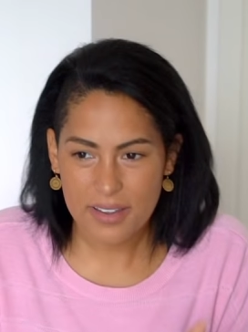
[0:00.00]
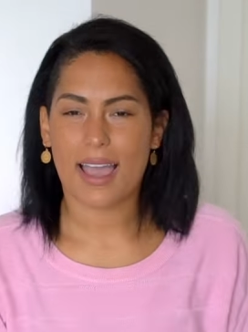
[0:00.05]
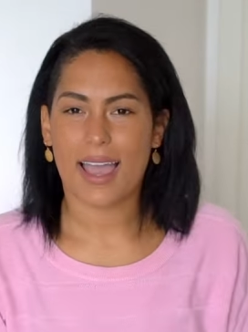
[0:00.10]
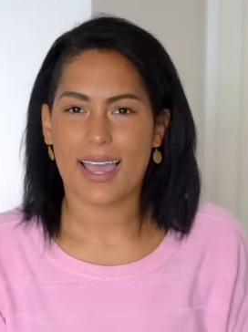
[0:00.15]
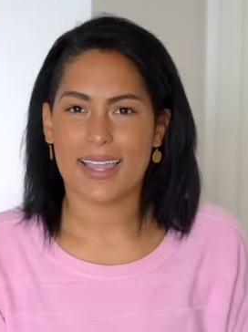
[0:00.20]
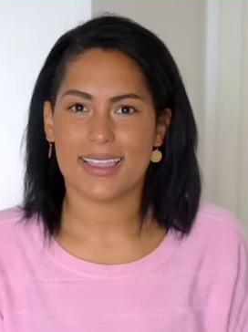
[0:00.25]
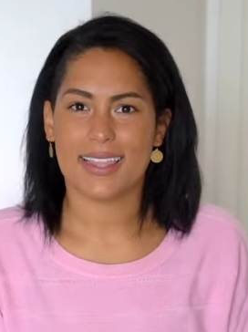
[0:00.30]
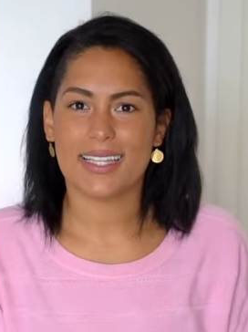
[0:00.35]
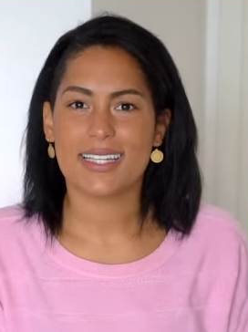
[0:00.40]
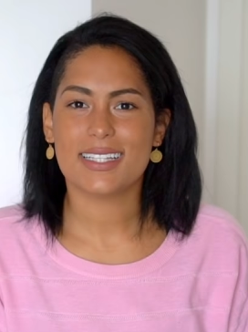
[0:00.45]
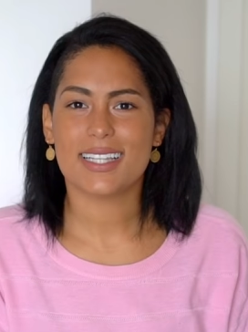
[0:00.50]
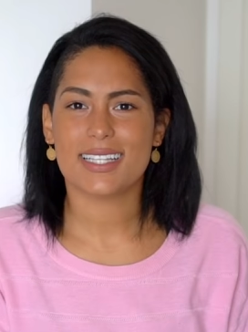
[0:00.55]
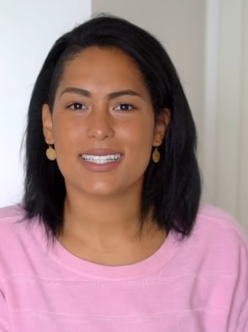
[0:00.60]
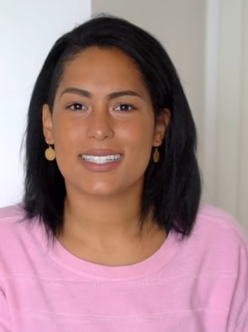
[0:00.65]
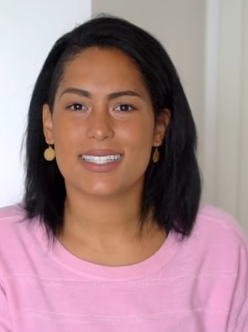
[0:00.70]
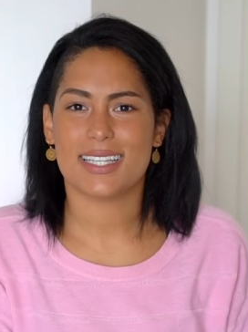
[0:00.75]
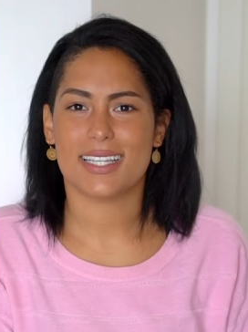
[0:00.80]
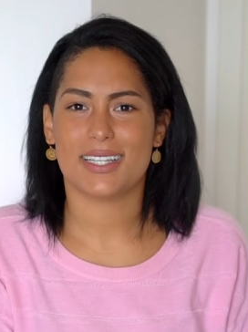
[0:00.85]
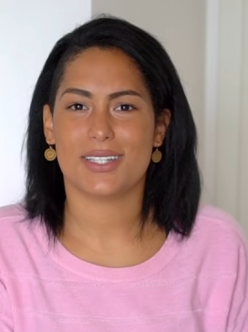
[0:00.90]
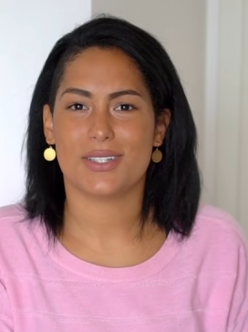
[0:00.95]
I think
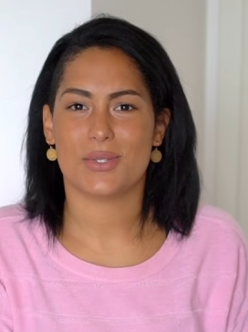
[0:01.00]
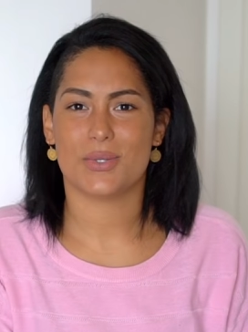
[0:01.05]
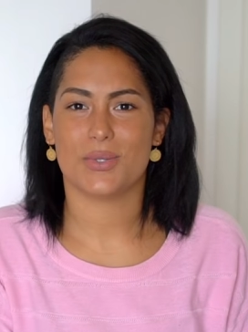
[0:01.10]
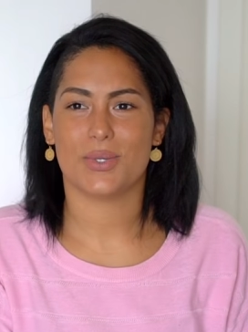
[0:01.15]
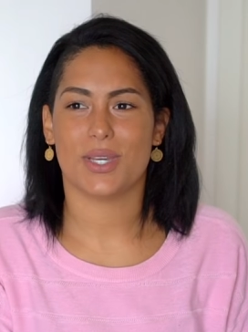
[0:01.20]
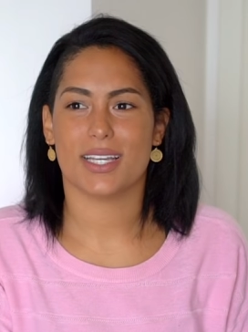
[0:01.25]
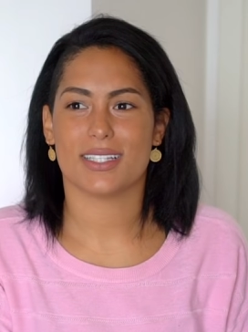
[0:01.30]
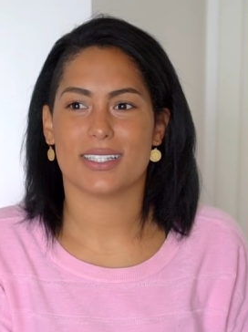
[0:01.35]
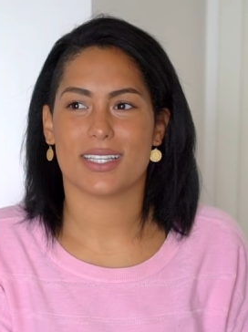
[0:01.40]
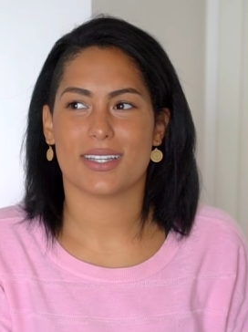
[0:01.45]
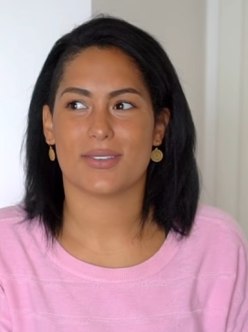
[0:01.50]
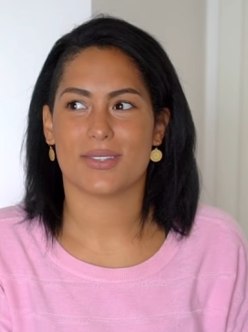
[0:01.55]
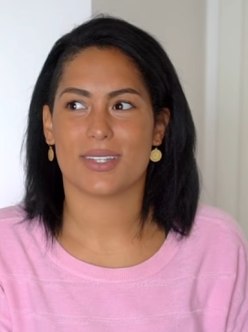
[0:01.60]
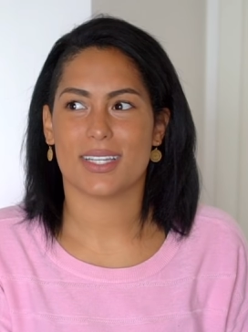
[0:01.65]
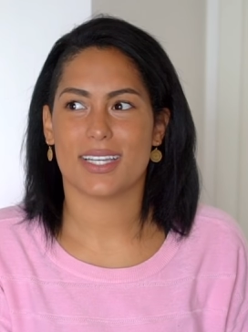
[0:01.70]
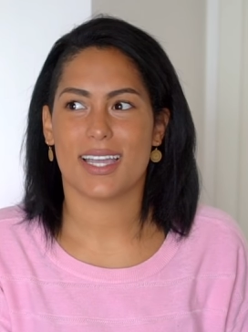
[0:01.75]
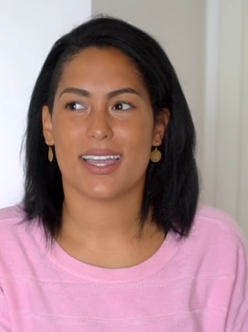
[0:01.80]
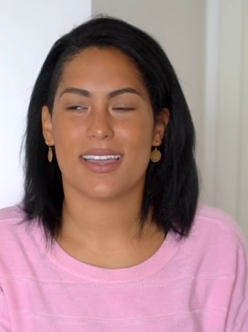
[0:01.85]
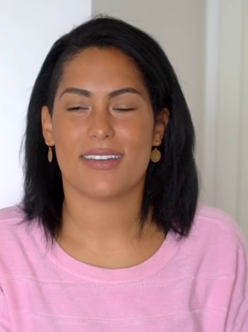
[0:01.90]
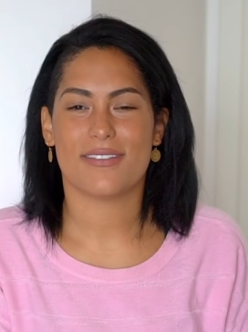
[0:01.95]
that's it, you guys. I don't
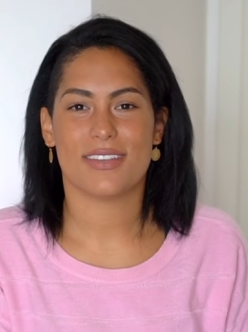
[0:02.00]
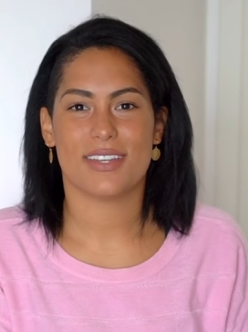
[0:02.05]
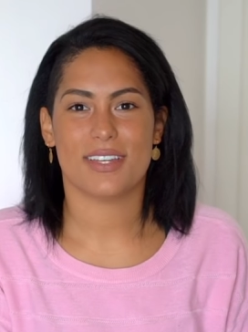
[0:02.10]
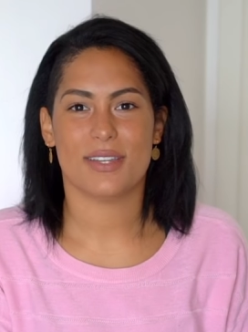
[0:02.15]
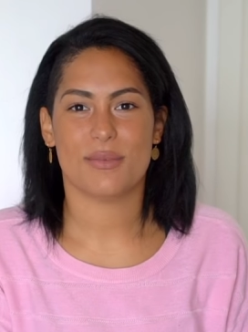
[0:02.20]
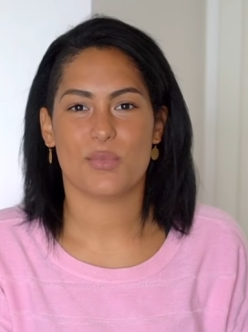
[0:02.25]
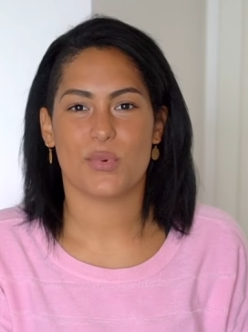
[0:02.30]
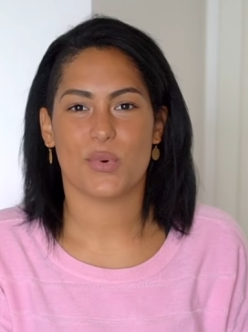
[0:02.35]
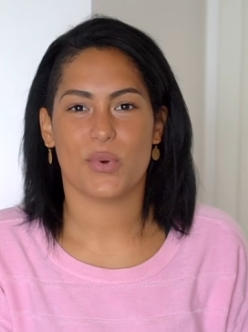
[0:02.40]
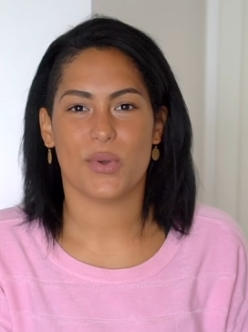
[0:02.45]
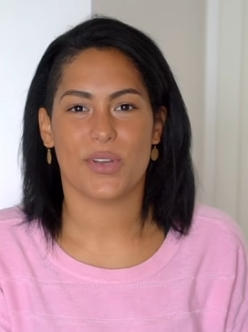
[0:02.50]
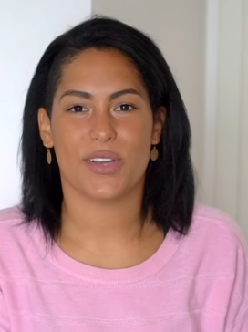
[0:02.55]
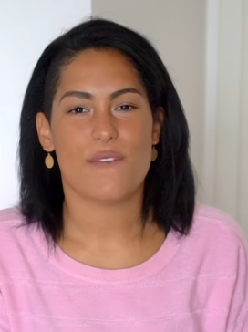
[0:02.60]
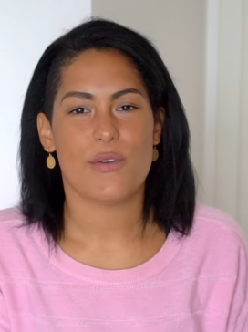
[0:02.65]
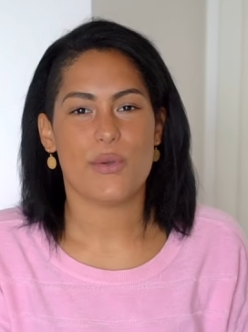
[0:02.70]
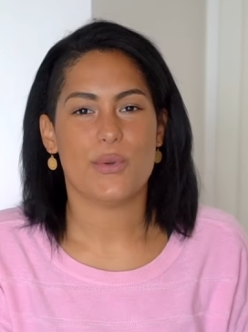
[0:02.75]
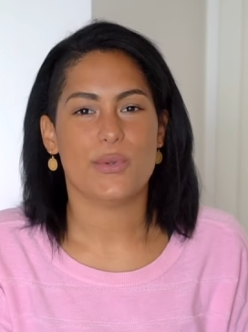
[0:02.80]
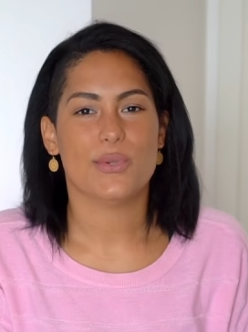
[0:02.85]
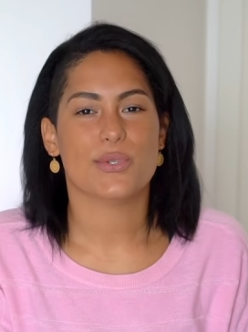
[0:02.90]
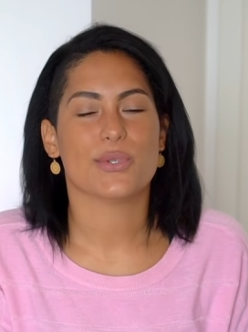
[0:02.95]
think I have any more
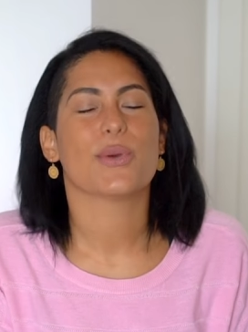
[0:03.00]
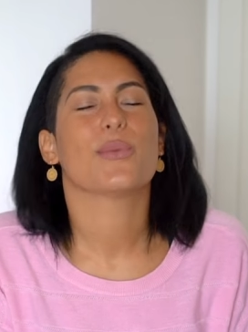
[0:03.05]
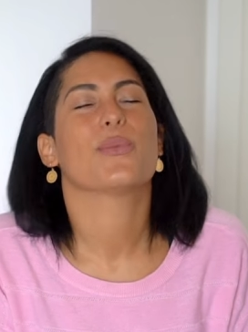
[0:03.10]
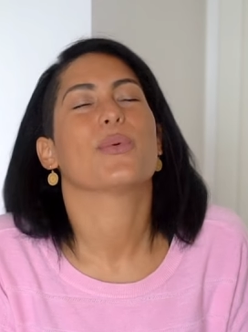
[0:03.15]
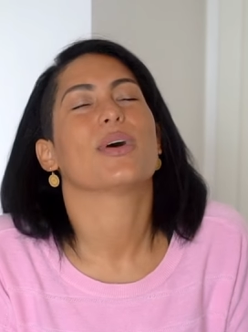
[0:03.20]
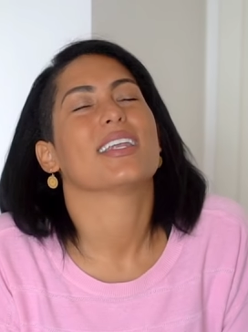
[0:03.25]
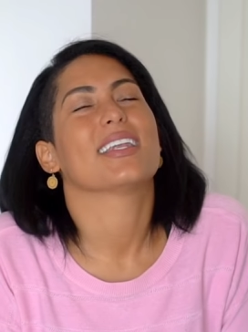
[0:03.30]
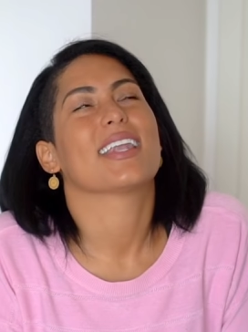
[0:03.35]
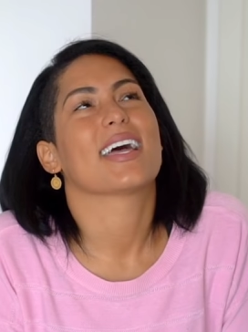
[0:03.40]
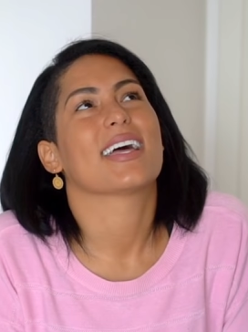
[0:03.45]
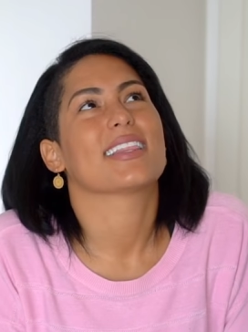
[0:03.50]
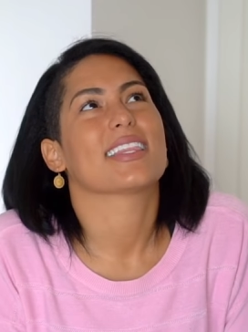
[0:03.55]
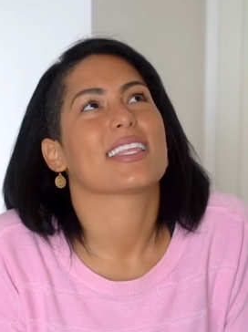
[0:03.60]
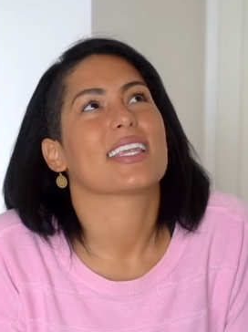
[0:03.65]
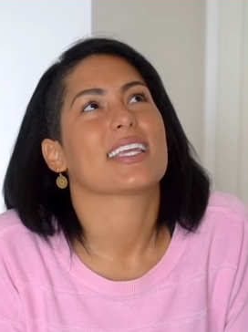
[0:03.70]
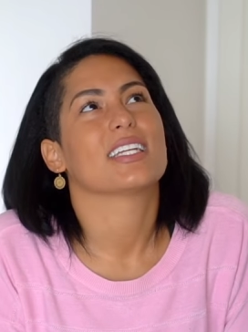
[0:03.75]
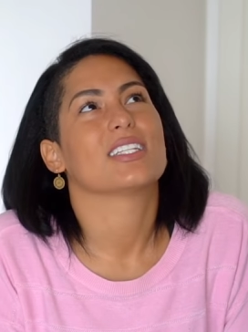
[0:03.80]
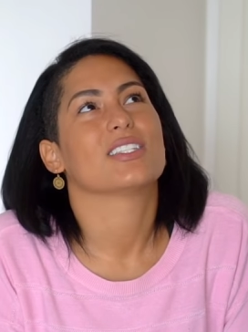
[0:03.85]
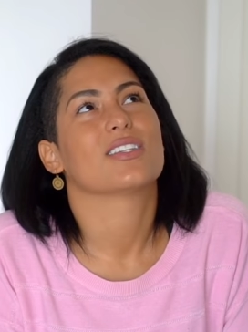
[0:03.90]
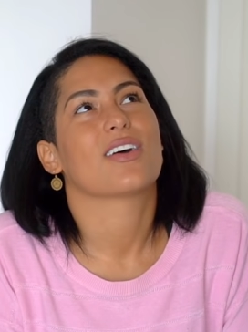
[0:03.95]
foods or whatnot that
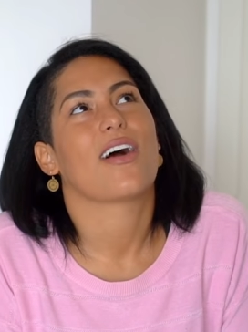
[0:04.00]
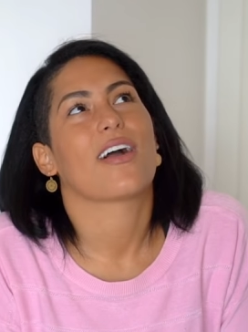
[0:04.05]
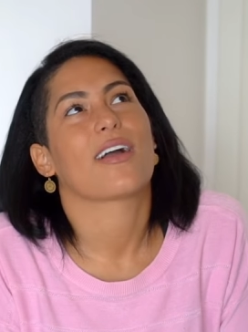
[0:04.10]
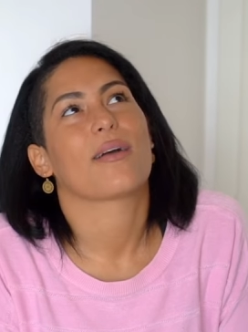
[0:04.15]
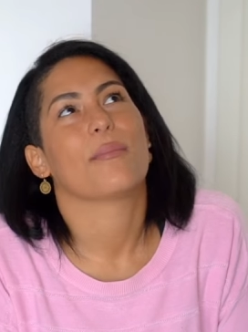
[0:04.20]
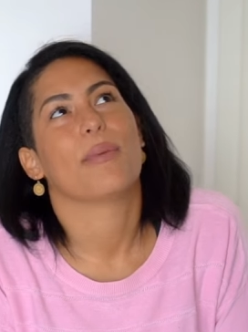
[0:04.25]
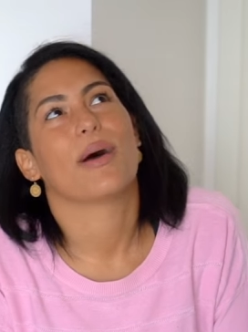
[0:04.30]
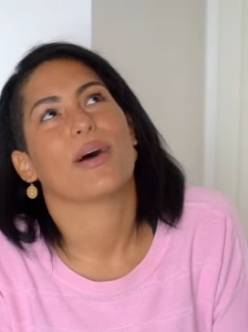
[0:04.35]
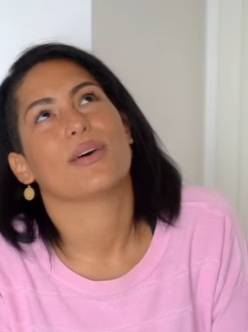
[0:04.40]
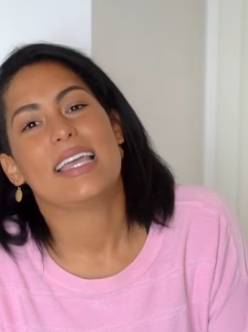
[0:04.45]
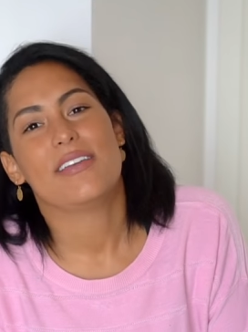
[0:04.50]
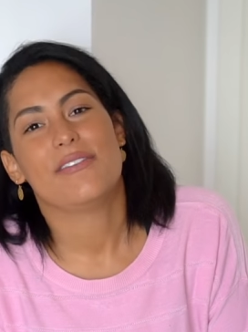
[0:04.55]
I can talk about.